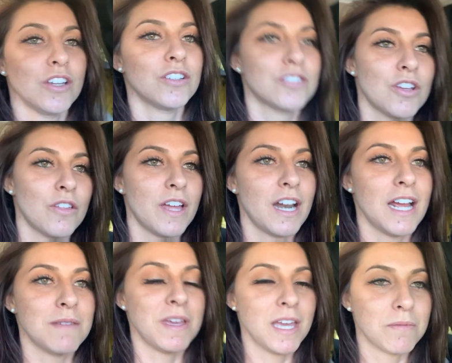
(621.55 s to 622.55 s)
so that
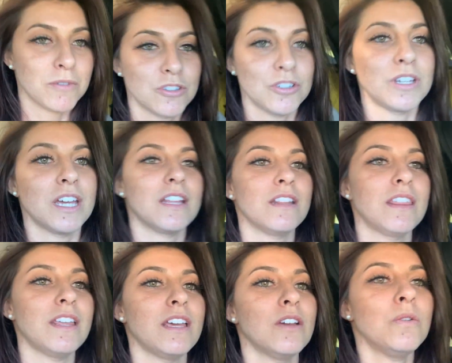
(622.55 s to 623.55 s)
I'm able to get
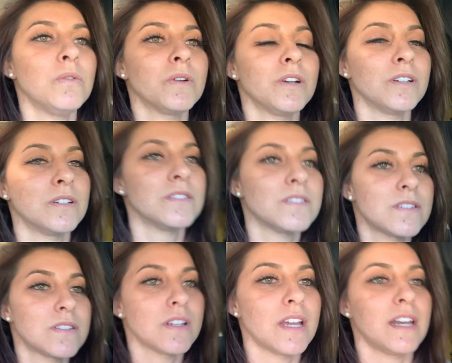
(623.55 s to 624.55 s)
the
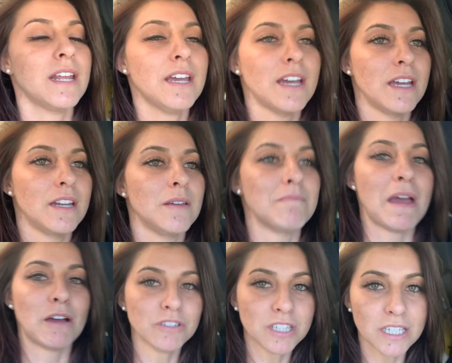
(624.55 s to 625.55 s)
horns and head
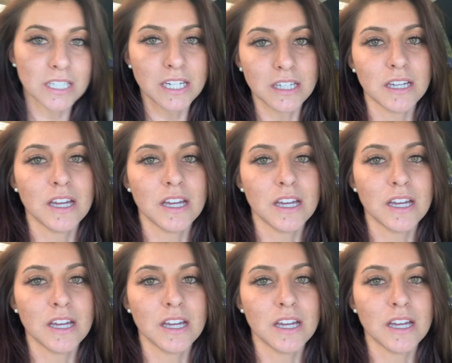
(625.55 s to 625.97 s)
mounted.